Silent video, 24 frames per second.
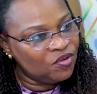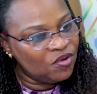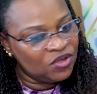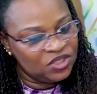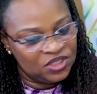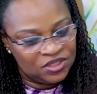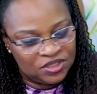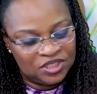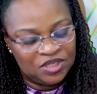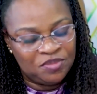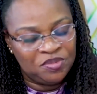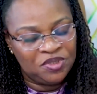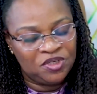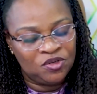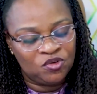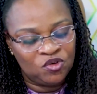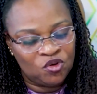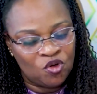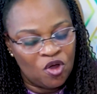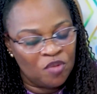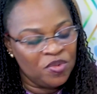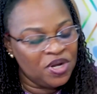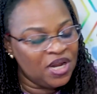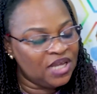or CBE,
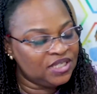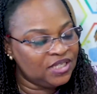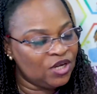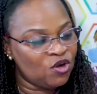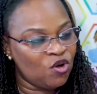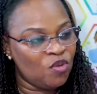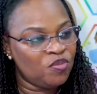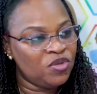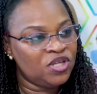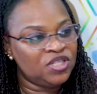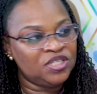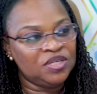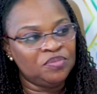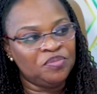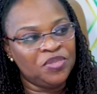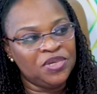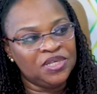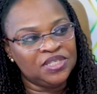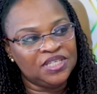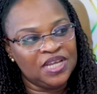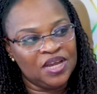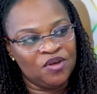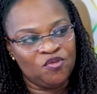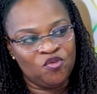you come in as a
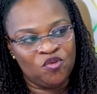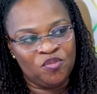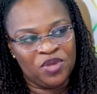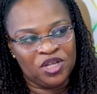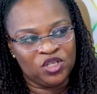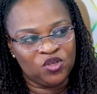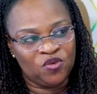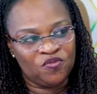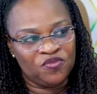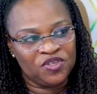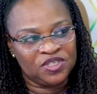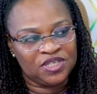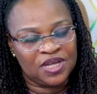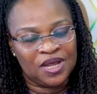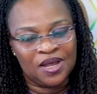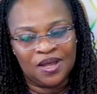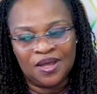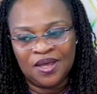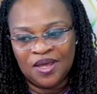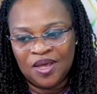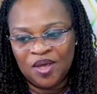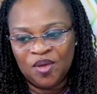community-based enrollment officer,